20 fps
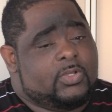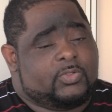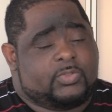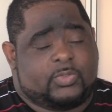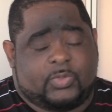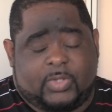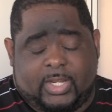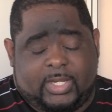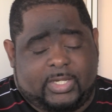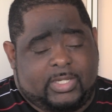
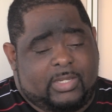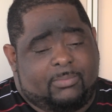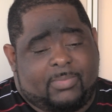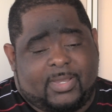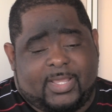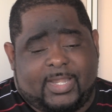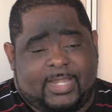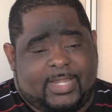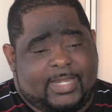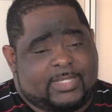So
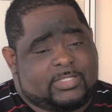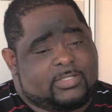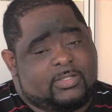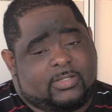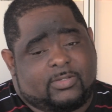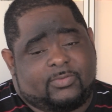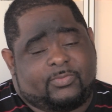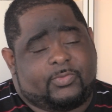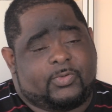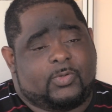anybody that's
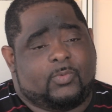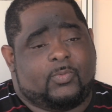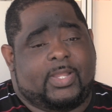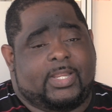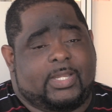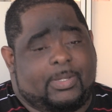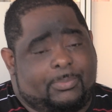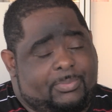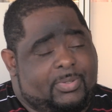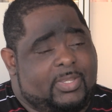looking for a
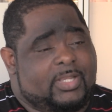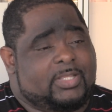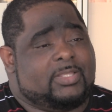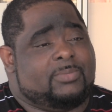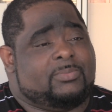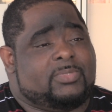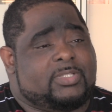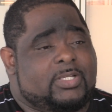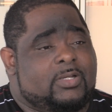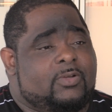way to pick
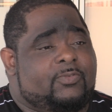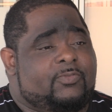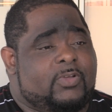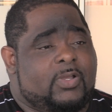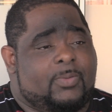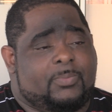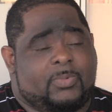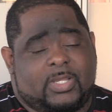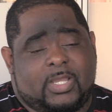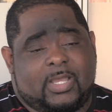themselves
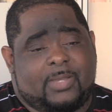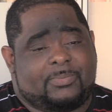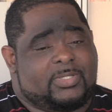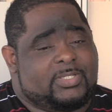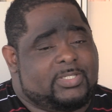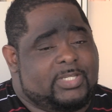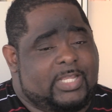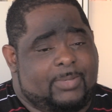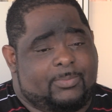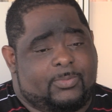up, become
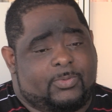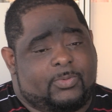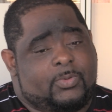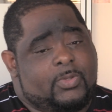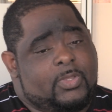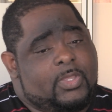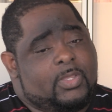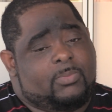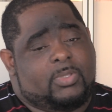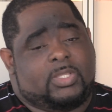stable,
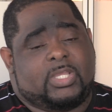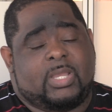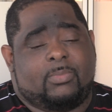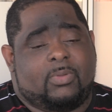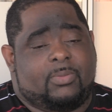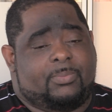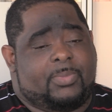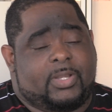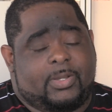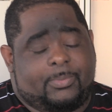
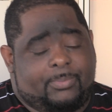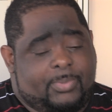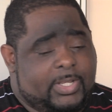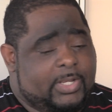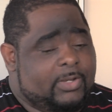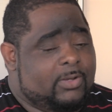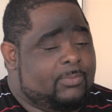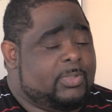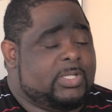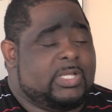become a better
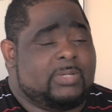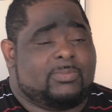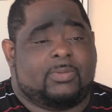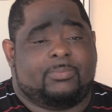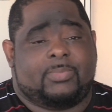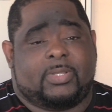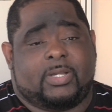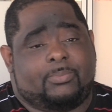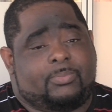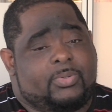parent, become
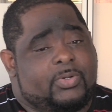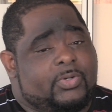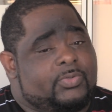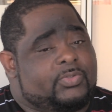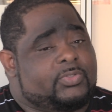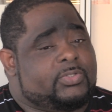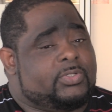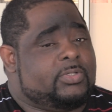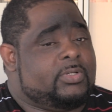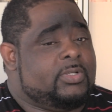a better
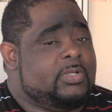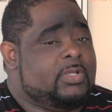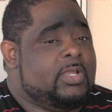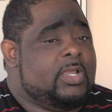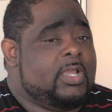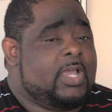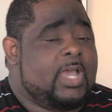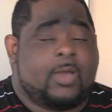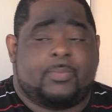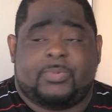person,
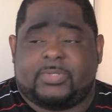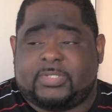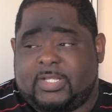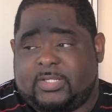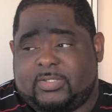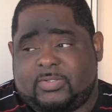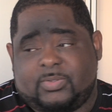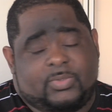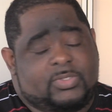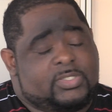I would
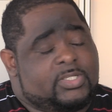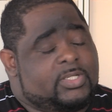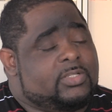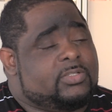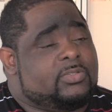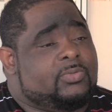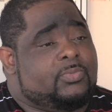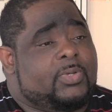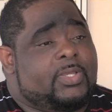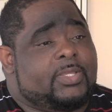say 2Gen
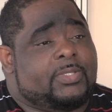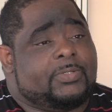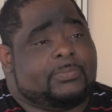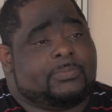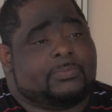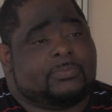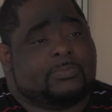is the way.